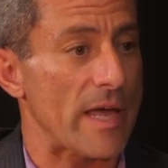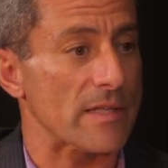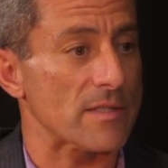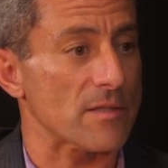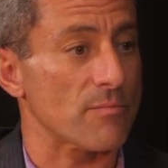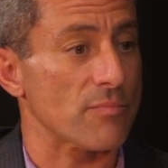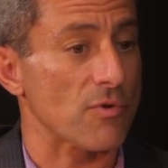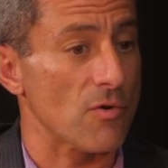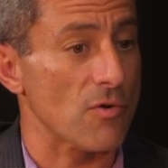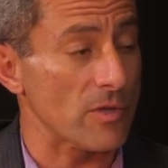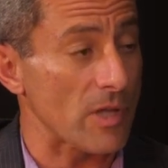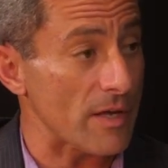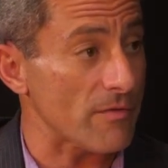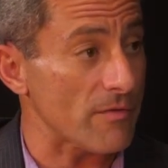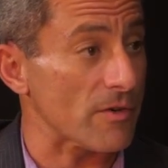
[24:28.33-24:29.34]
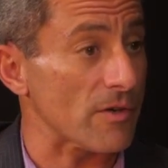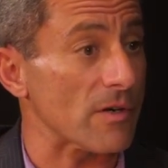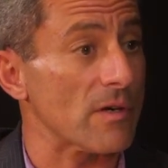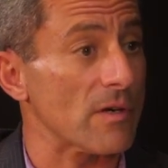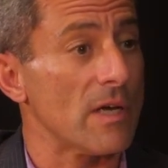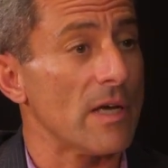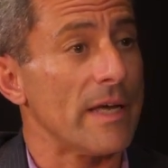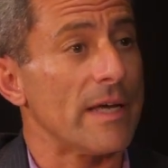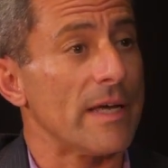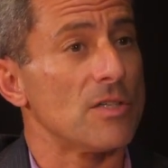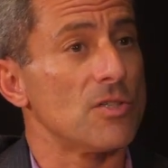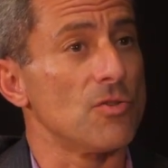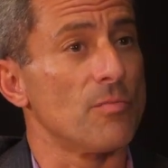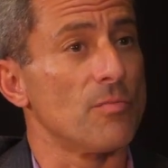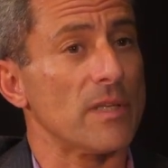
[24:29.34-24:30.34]
As a pro-lifer,
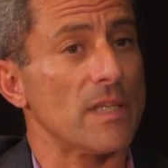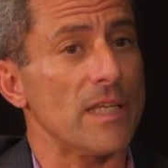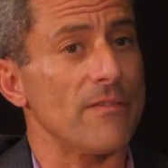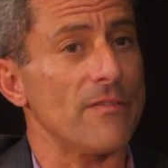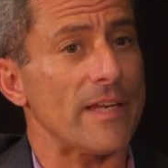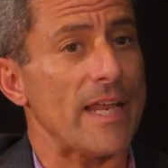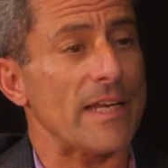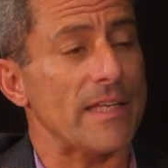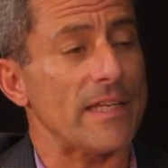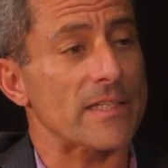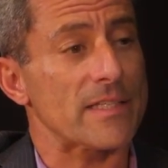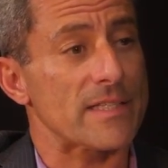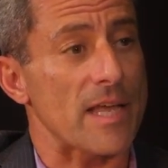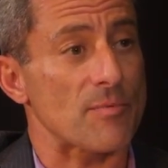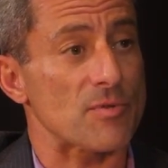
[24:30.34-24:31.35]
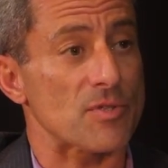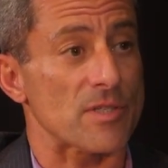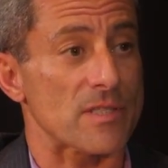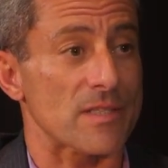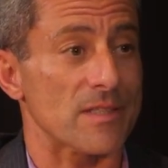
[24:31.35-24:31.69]
do you believe in any exceptions?